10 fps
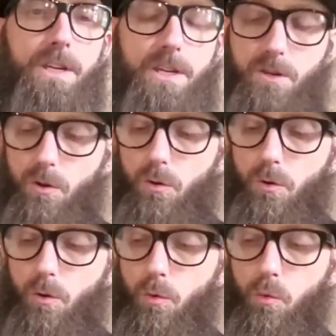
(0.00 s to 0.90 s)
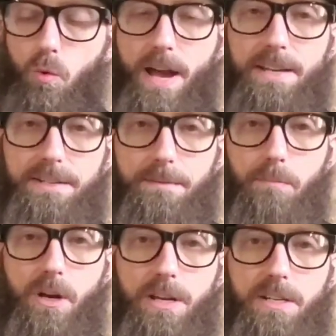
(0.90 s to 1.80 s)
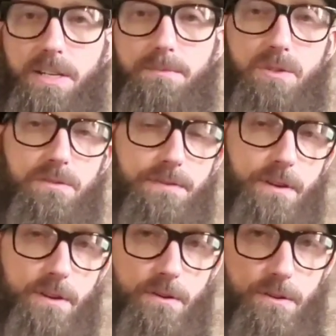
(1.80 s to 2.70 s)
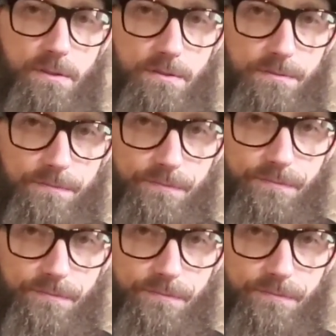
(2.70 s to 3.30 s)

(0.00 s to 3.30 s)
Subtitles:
the right brain hemisphere